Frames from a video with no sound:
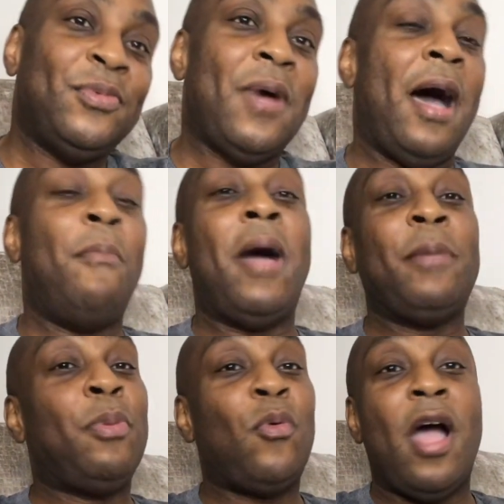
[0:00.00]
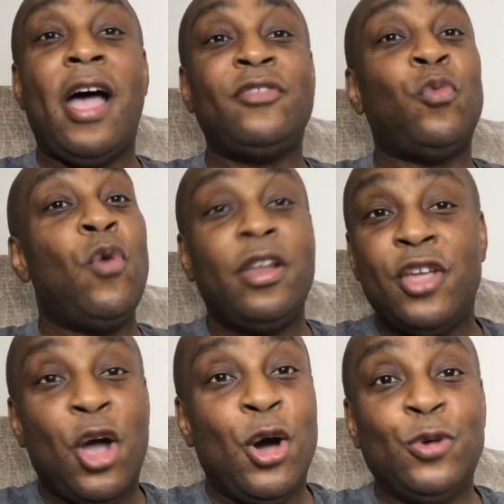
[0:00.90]
I'm Mike Burrage, one of
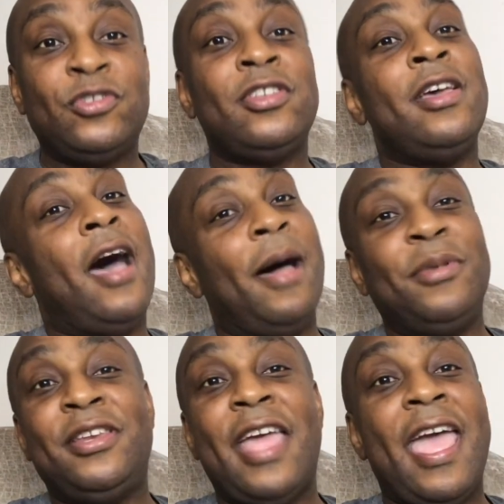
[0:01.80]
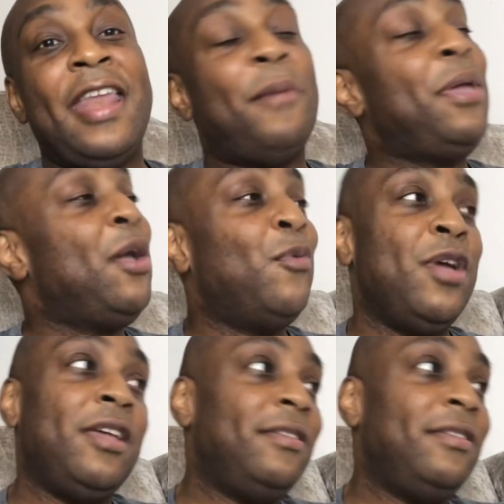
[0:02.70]
your hosts. I'm the dad, and I'm here with